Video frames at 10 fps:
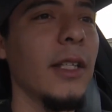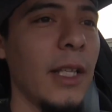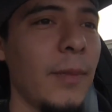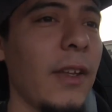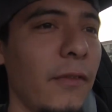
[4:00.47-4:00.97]
The
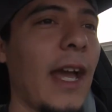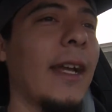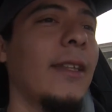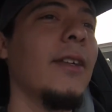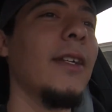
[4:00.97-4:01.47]
limiting
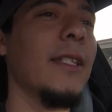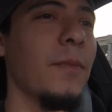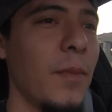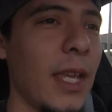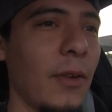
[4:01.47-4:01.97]
factor is
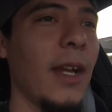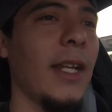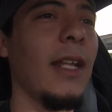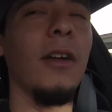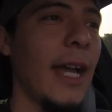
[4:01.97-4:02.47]
me
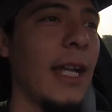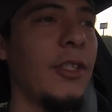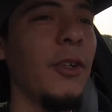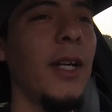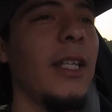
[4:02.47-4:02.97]
right now.
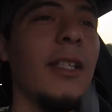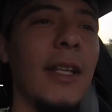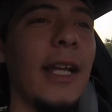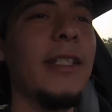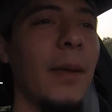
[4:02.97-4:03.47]
And so I think
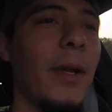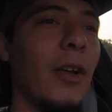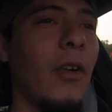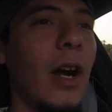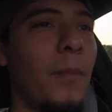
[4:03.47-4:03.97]
the next time I
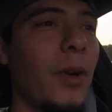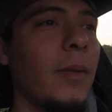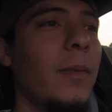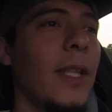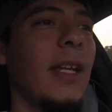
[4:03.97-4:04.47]
go, I'm
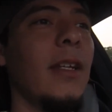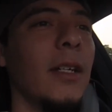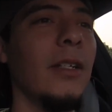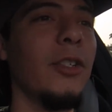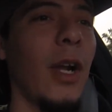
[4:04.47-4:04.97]
probably going
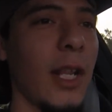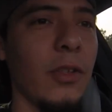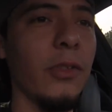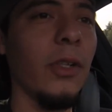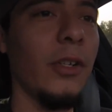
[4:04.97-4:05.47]
to try to
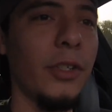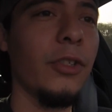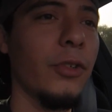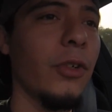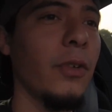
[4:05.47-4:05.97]
use launch
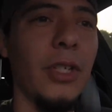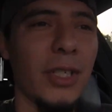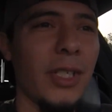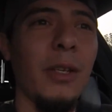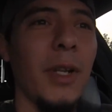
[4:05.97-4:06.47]
control and
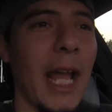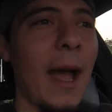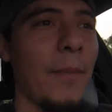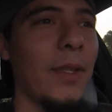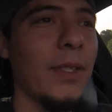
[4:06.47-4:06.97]
just see what
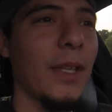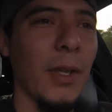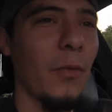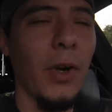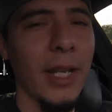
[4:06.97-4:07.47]
happens. I
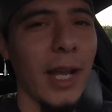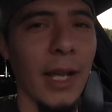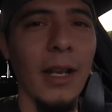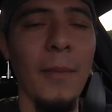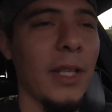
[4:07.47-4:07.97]
mean, why
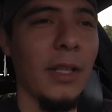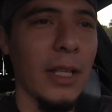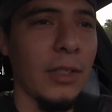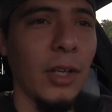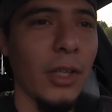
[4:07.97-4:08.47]
not? I
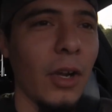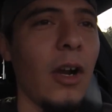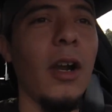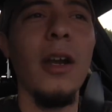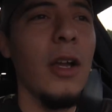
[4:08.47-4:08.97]
mean, it's on the
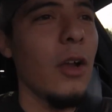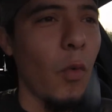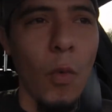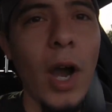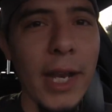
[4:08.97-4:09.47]
car.
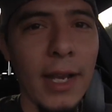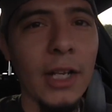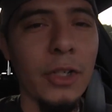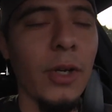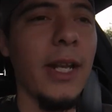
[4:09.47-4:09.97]
Why
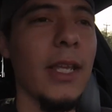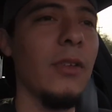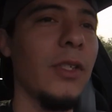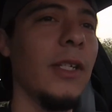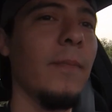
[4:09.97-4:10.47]
not try to
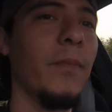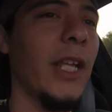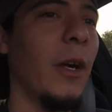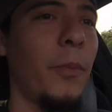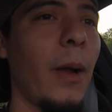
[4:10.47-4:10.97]
use it?
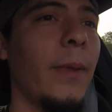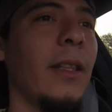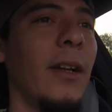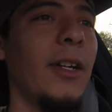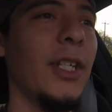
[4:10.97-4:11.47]
And I'll
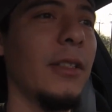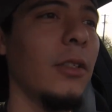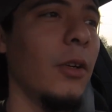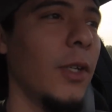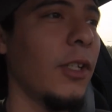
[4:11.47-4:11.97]
probably launch at
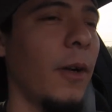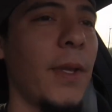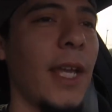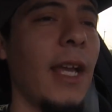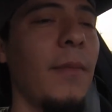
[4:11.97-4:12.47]
the lowest
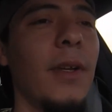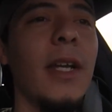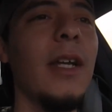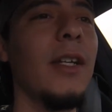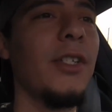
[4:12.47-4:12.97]

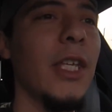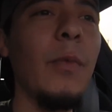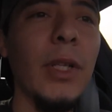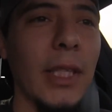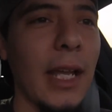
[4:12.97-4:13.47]
RPM,
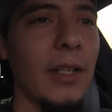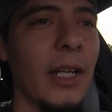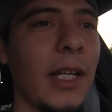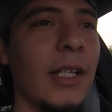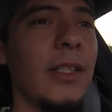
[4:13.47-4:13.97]
see what that
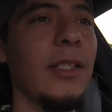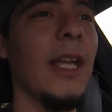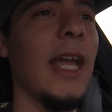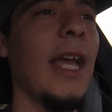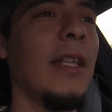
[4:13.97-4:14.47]
does,
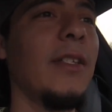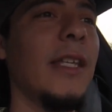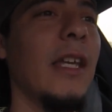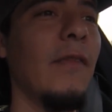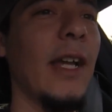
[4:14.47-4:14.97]
and
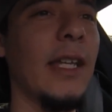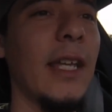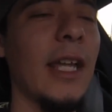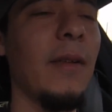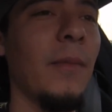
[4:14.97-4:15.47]
see if I
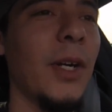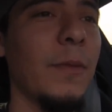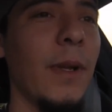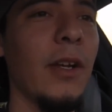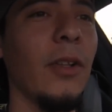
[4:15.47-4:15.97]
can get a
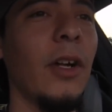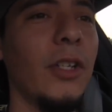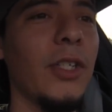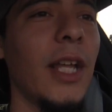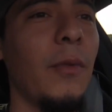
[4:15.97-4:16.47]
much better
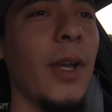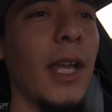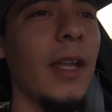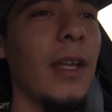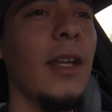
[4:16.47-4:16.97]
launch that
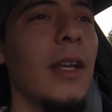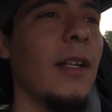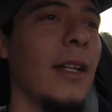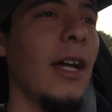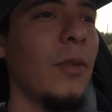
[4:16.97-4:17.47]
way.
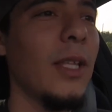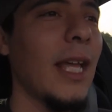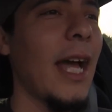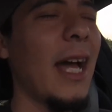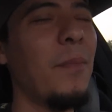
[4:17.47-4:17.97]
Not only
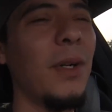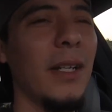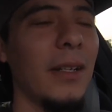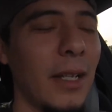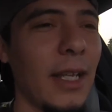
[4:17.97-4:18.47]
that,
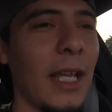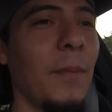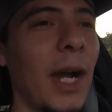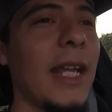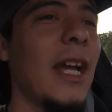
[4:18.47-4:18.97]
but
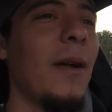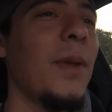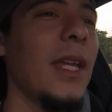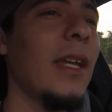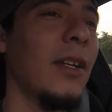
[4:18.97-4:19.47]
it might
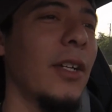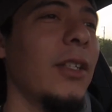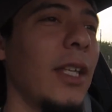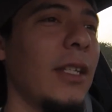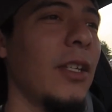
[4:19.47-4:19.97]
not be a
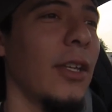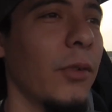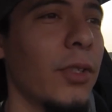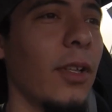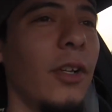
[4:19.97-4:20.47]
good thing to
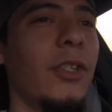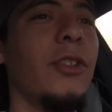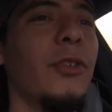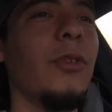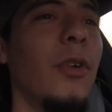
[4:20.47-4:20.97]
use launch
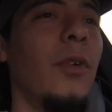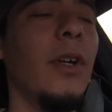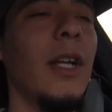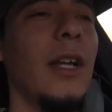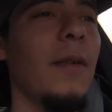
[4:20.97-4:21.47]
control,
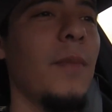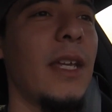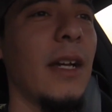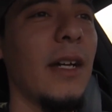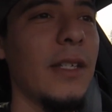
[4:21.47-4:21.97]

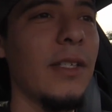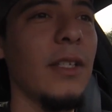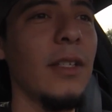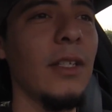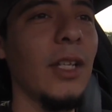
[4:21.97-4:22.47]

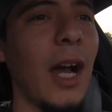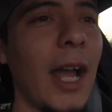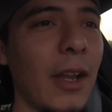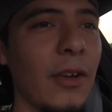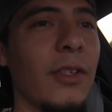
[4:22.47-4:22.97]
because the
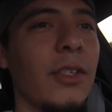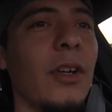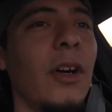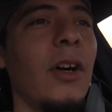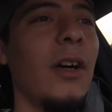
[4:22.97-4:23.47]
tires
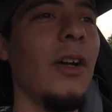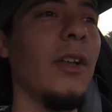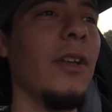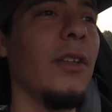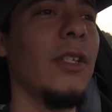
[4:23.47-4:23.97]

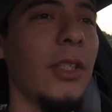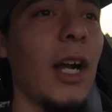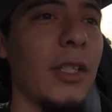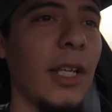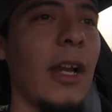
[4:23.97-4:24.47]
on
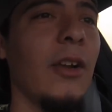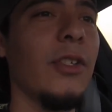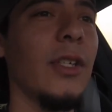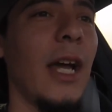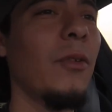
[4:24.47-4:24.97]
stock
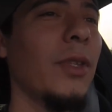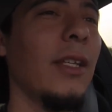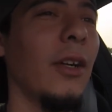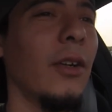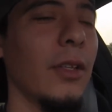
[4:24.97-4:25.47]
tires, I don't
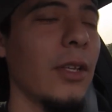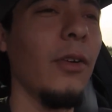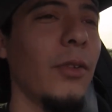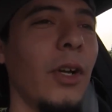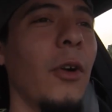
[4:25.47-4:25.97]
think
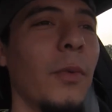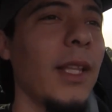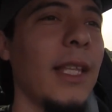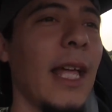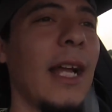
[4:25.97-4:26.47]
are
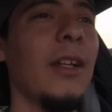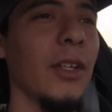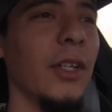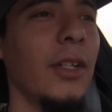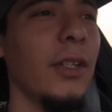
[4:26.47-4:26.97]
really that
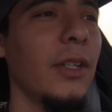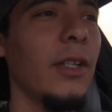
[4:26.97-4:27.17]
good